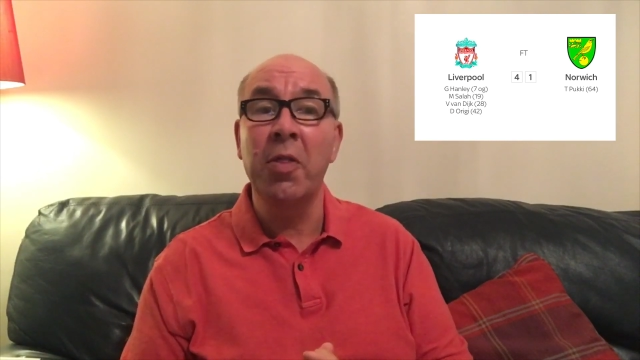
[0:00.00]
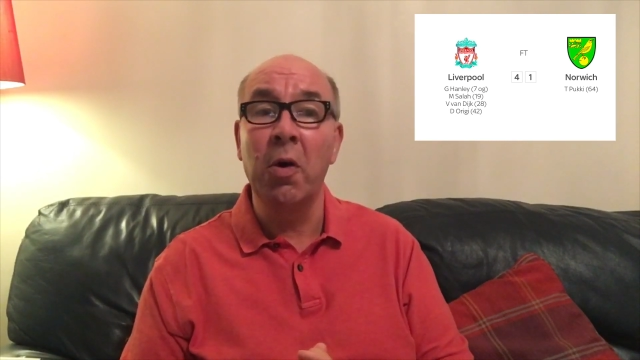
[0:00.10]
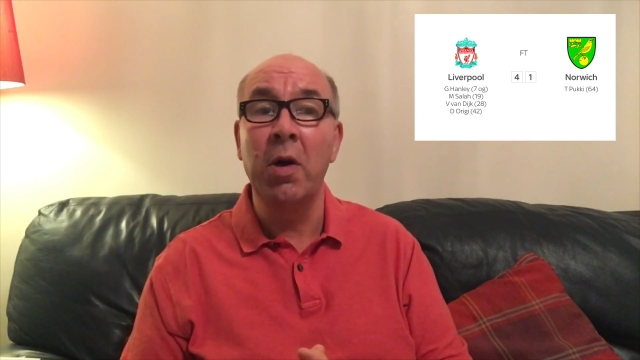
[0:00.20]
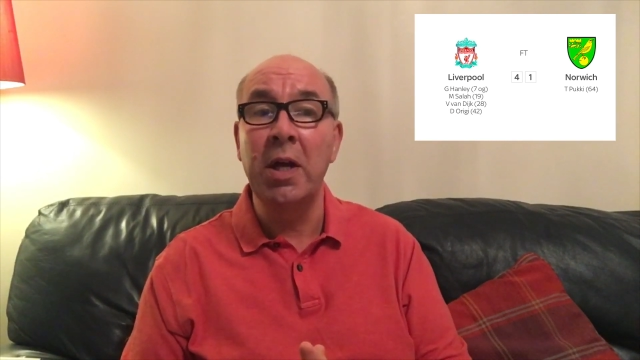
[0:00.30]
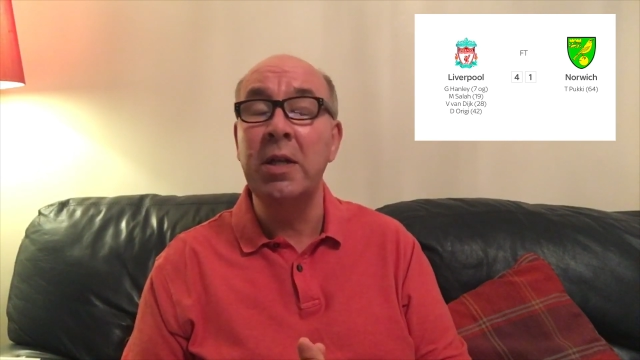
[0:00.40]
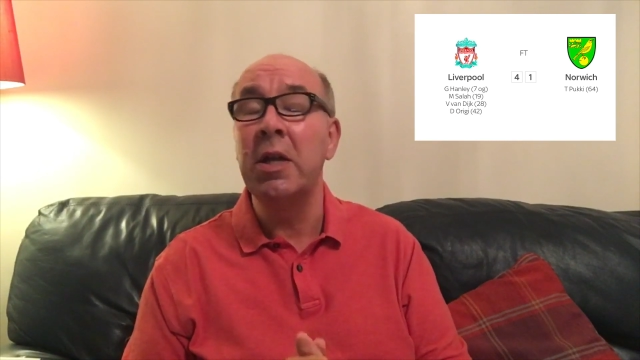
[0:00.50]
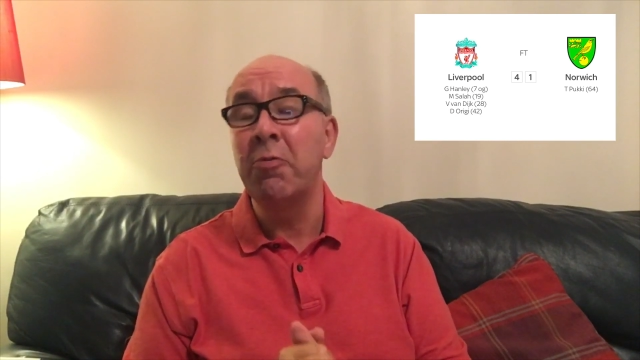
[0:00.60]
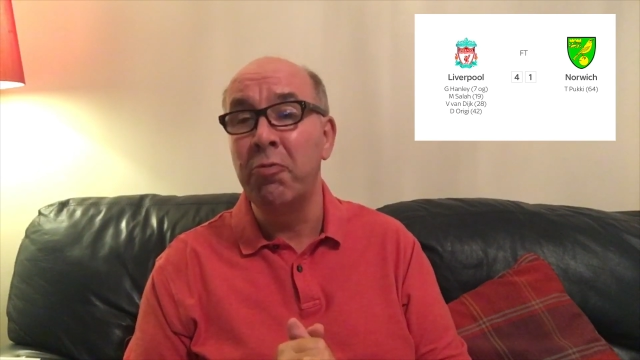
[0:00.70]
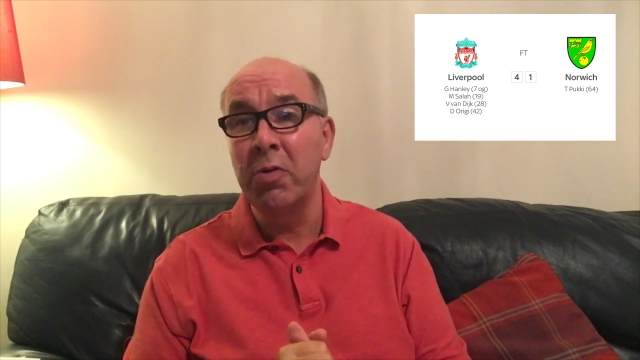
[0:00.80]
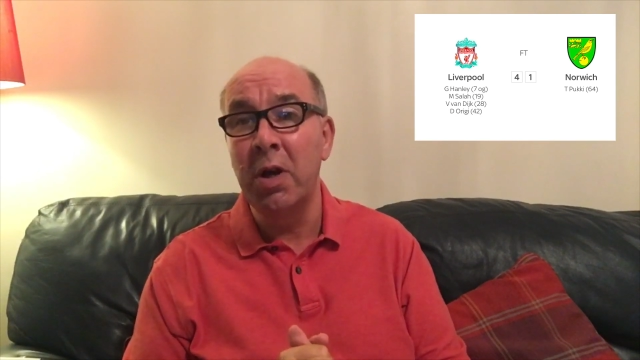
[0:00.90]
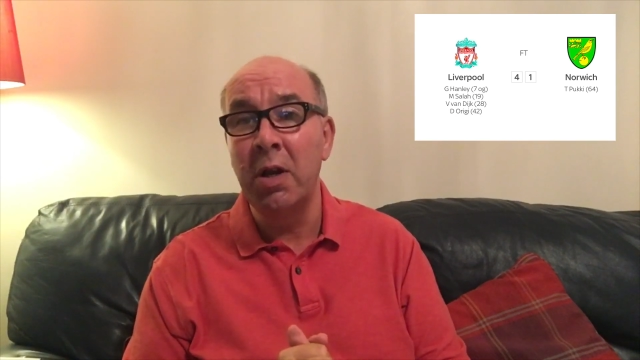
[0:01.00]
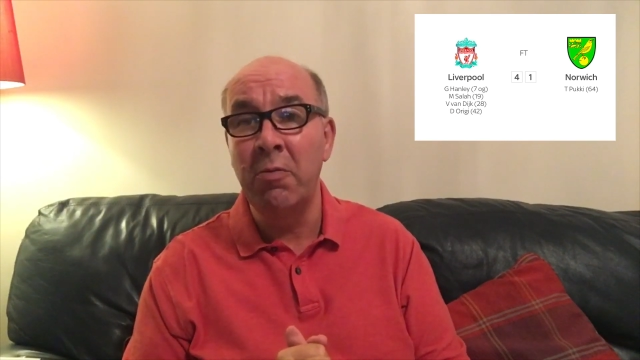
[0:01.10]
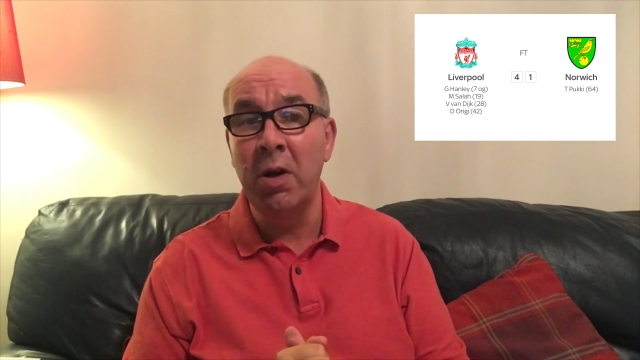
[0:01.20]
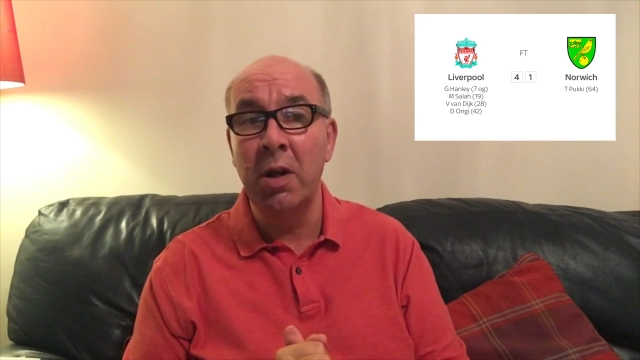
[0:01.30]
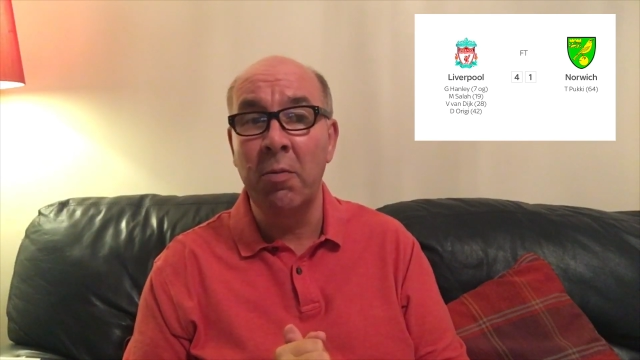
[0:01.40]
I thought he did really,
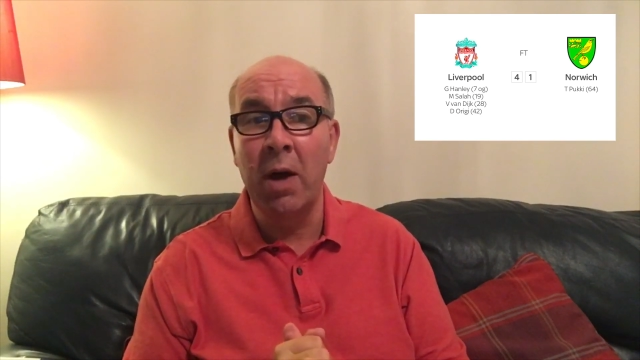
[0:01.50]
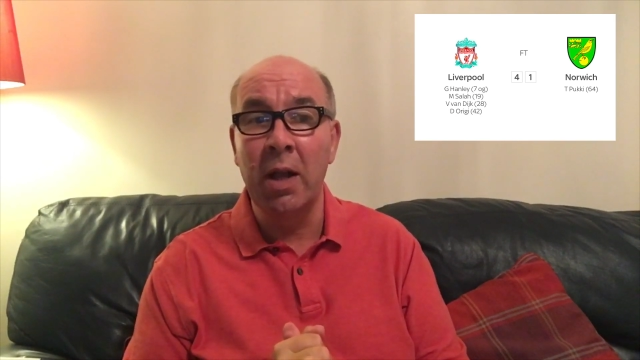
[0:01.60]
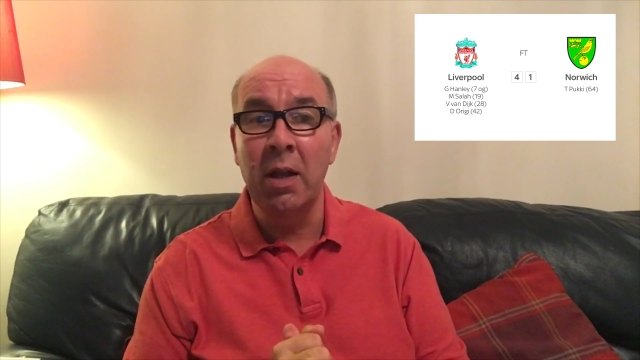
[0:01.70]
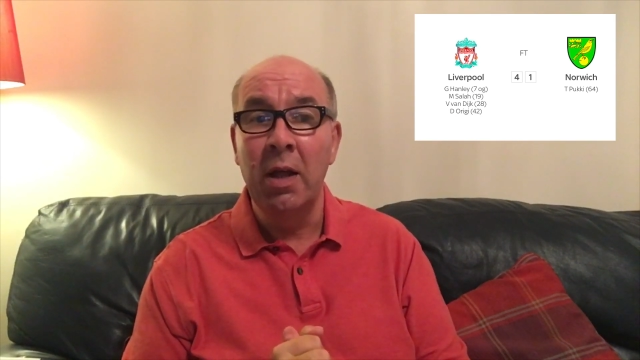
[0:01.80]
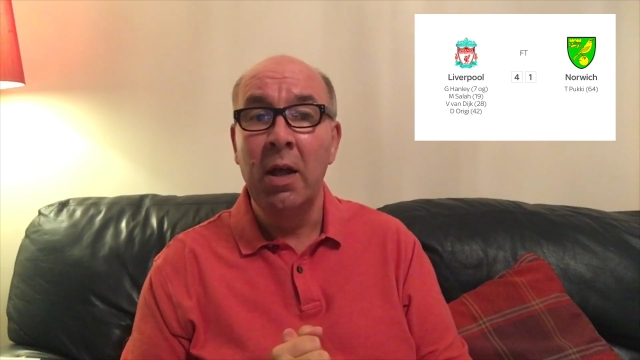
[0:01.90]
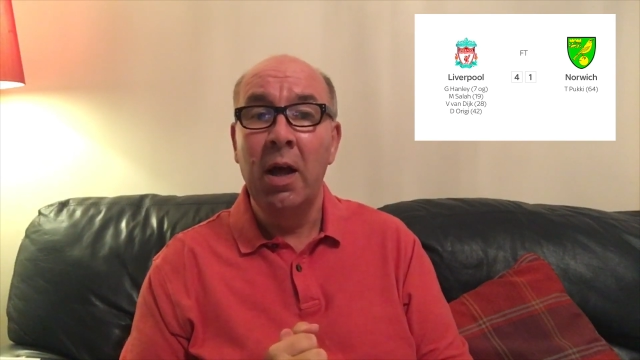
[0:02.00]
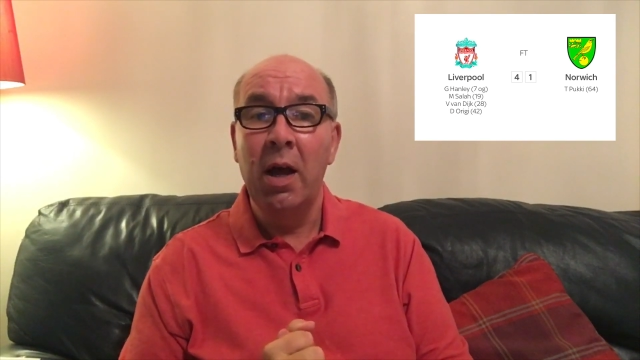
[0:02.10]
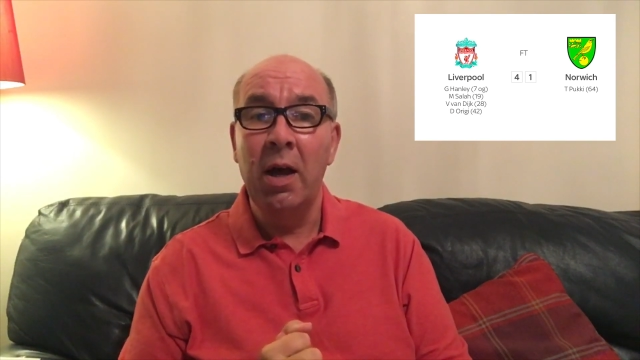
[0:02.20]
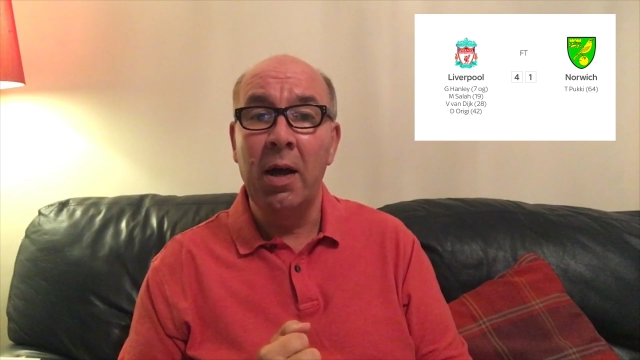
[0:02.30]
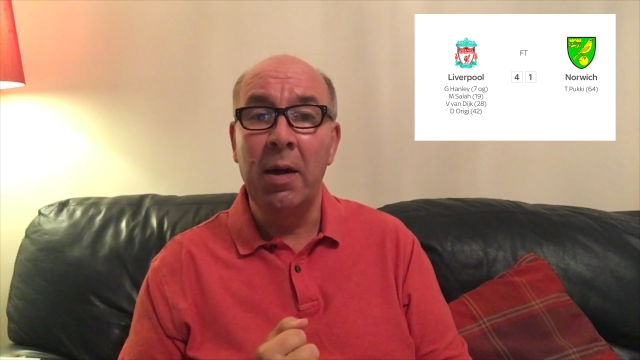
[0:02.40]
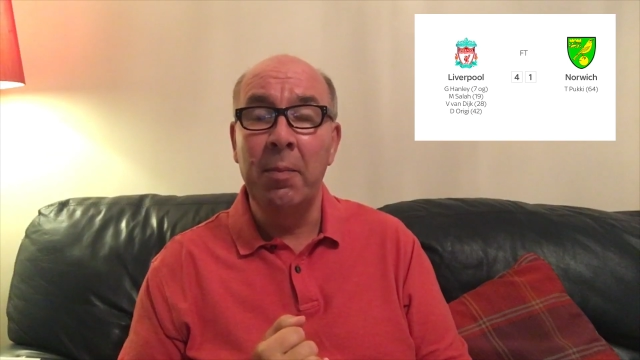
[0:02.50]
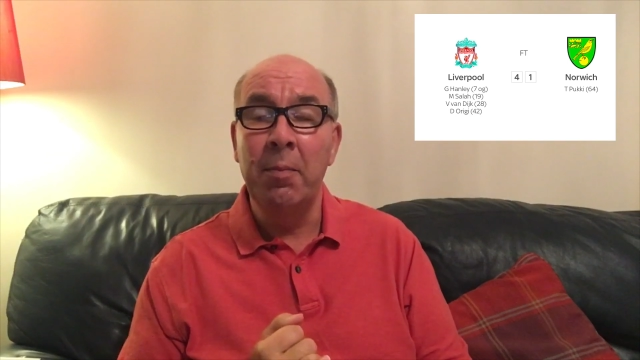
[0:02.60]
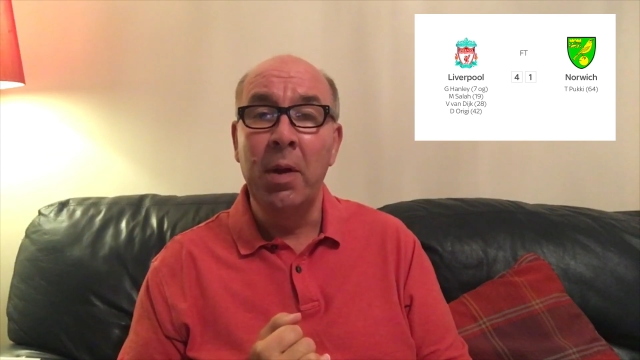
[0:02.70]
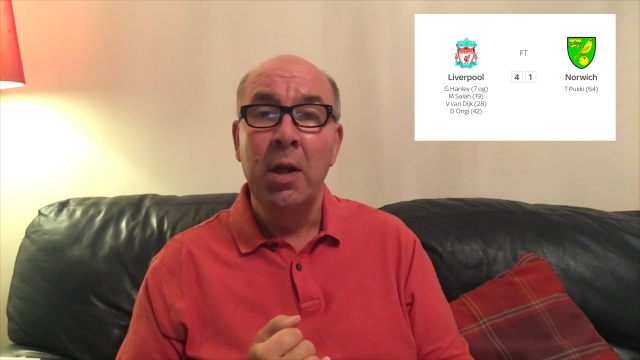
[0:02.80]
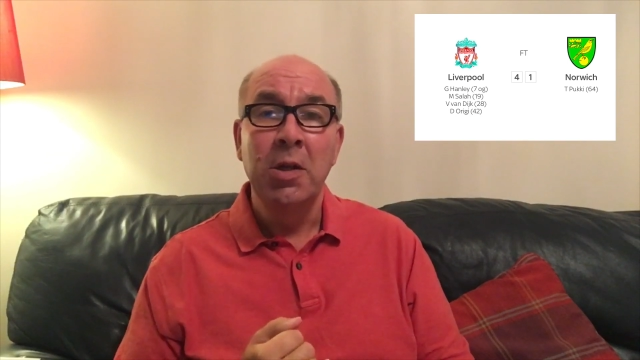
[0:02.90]
really well.
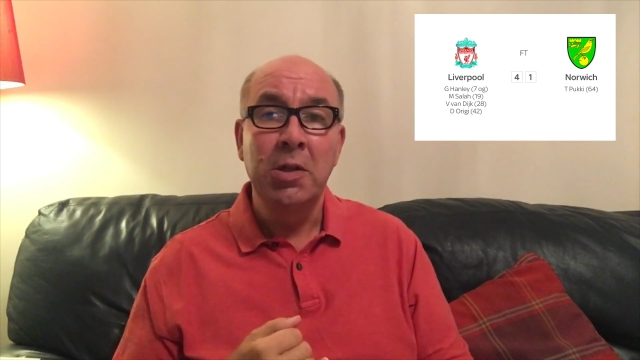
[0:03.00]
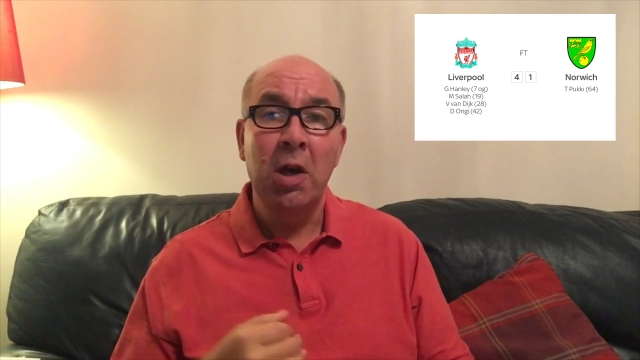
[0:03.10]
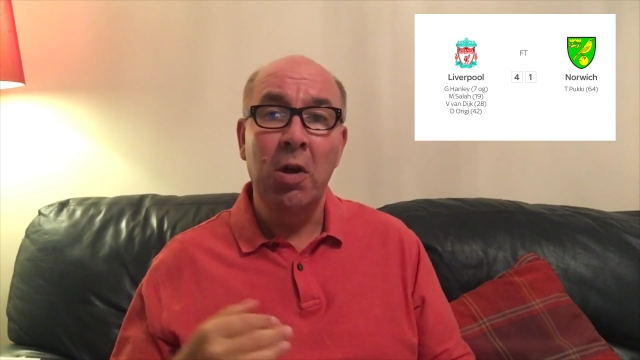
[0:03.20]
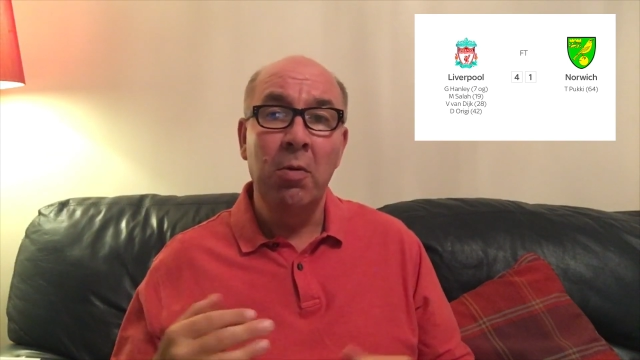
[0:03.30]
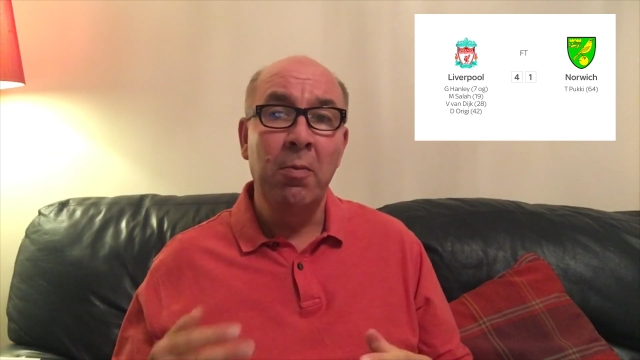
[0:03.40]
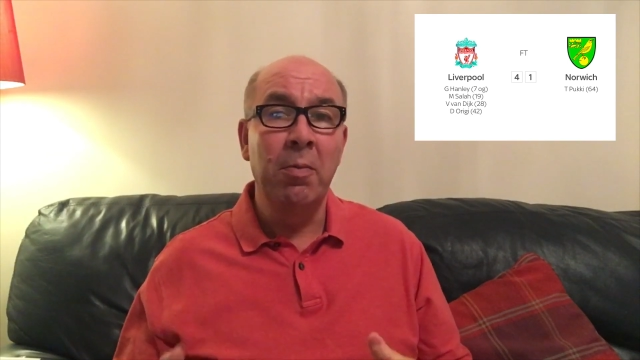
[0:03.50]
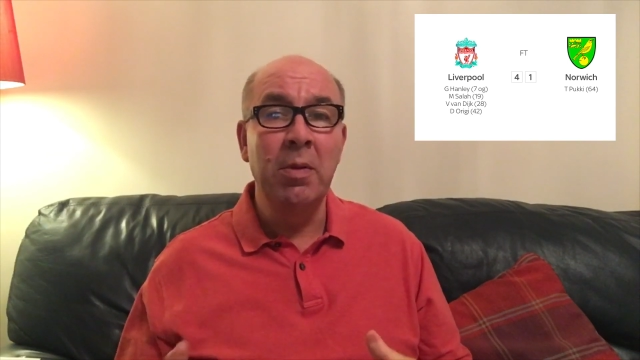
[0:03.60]
So